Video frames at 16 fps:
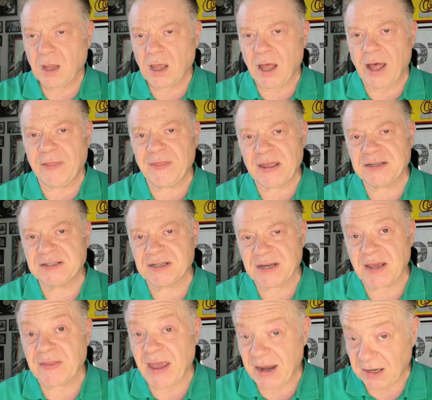And then
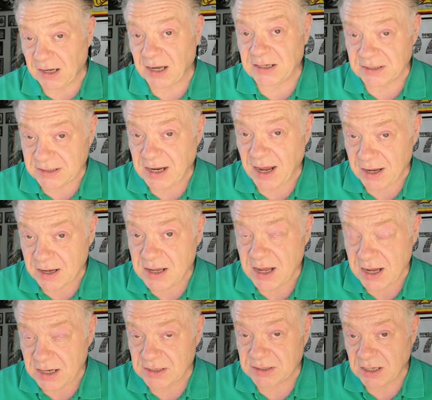today, the headline today
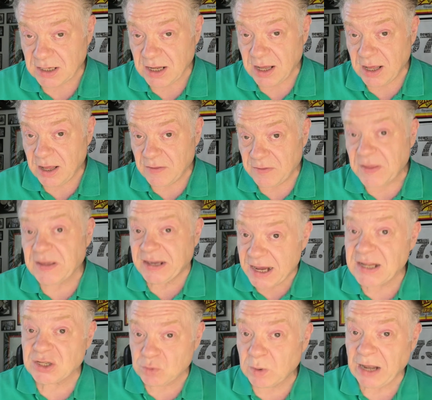is, the
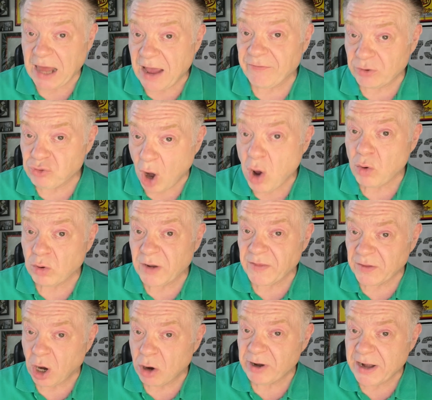kids will have a role in the
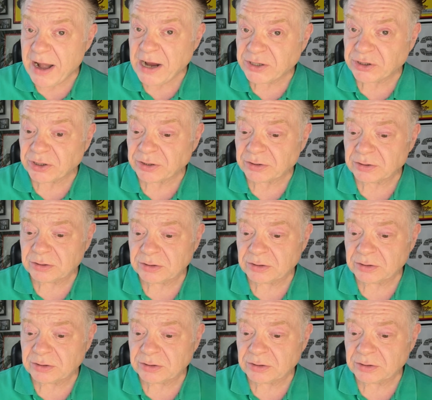coronation.